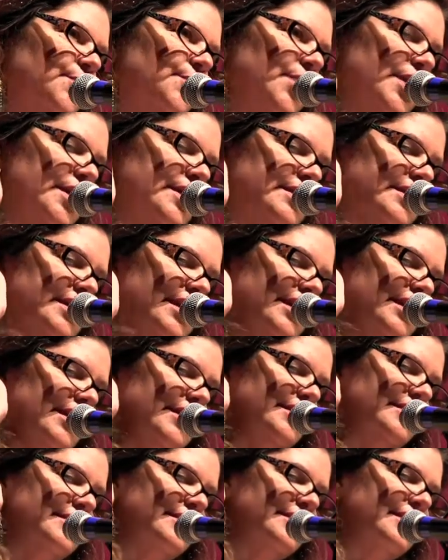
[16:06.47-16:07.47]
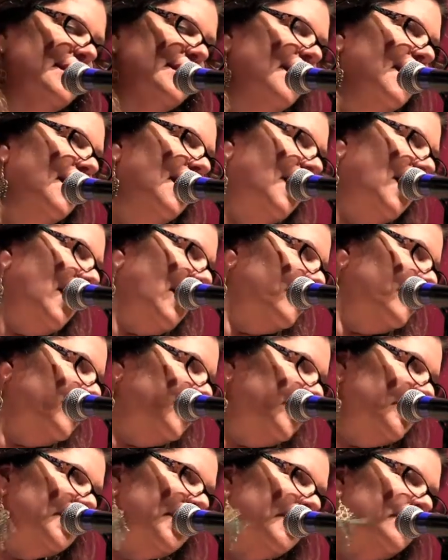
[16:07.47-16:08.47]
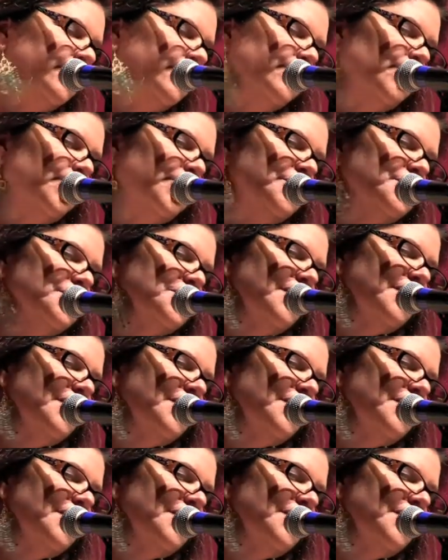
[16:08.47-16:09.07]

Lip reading: the big cities, I feel like Florence